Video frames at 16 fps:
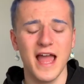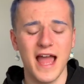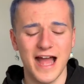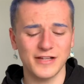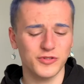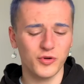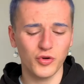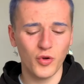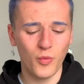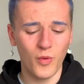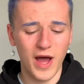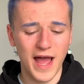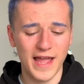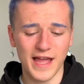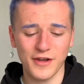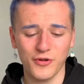I don't know
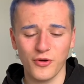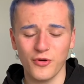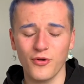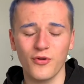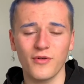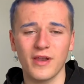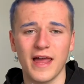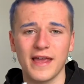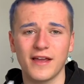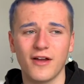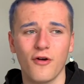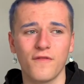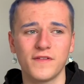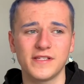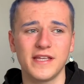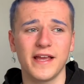why. I know, like,
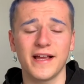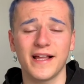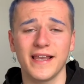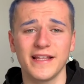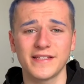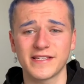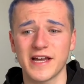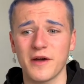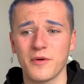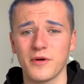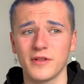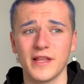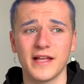obviously a clean towel,